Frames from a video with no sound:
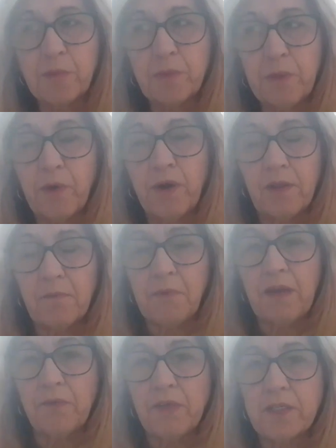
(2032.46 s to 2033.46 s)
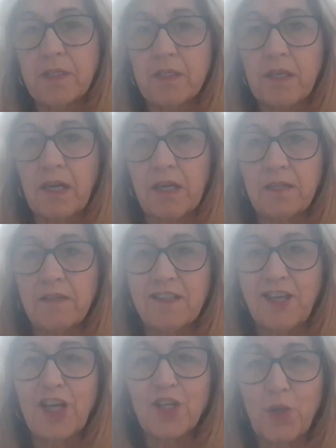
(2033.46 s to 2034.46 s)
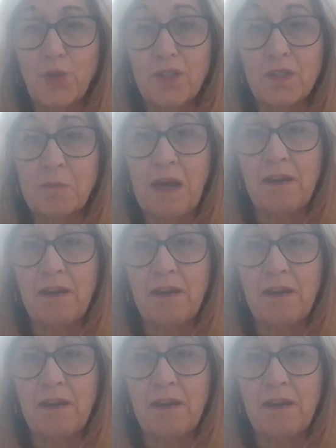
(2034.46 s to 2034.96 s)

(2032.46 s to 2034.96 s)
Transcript: probably one of the main reasons that i that i chose this